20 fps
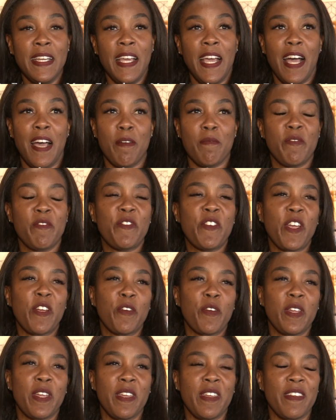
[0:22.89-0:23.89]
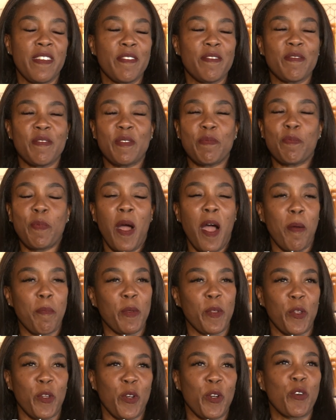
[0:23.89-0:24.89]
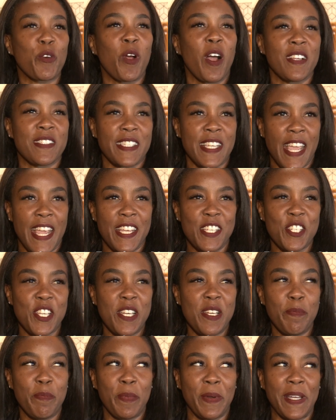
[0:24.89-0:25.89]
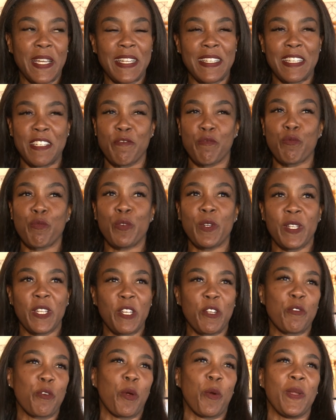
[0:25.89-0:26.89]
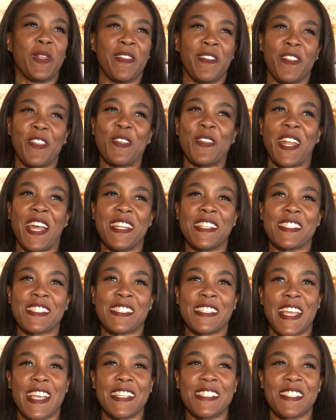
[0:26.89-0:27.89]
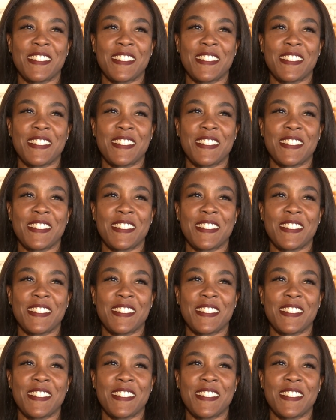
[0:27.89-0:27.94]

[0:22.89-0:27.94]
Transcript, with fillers: Um, very popular across Asia, but really growing in the United States.